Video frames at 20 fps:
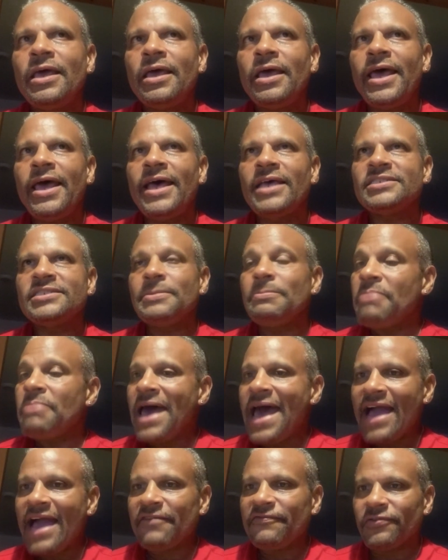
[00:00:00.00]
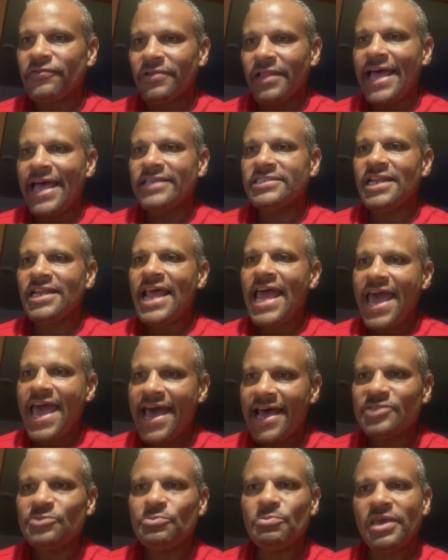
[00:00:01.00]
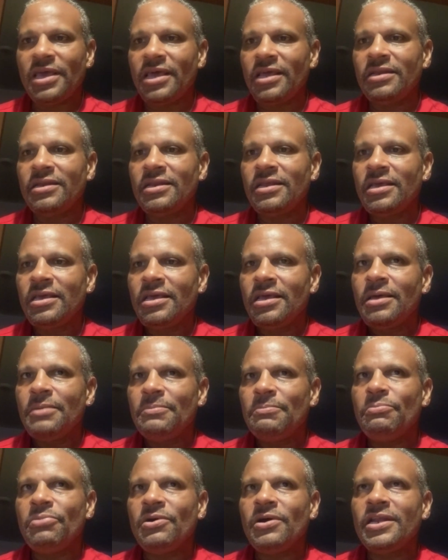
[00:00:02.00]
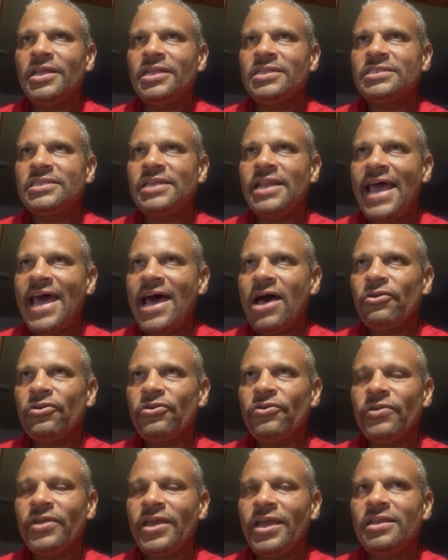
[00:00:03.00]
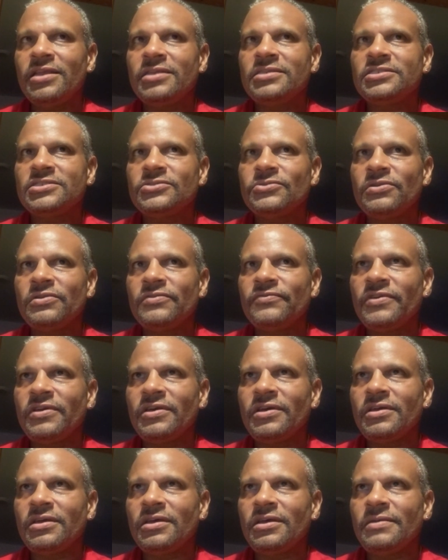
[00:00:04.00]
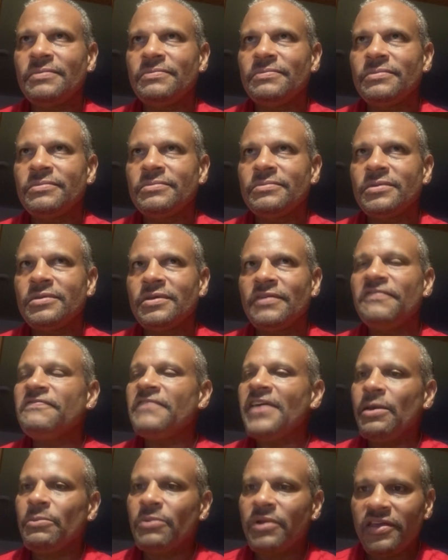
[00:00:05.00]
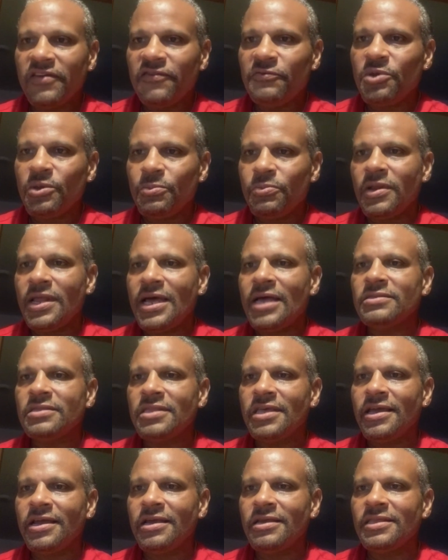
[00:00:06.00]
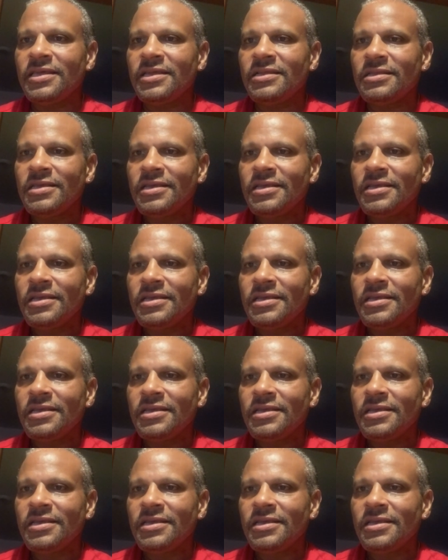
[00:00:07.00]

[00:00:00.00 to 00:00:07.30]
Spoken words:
as impactful as it has been, but it's now created sort of a family of people out there that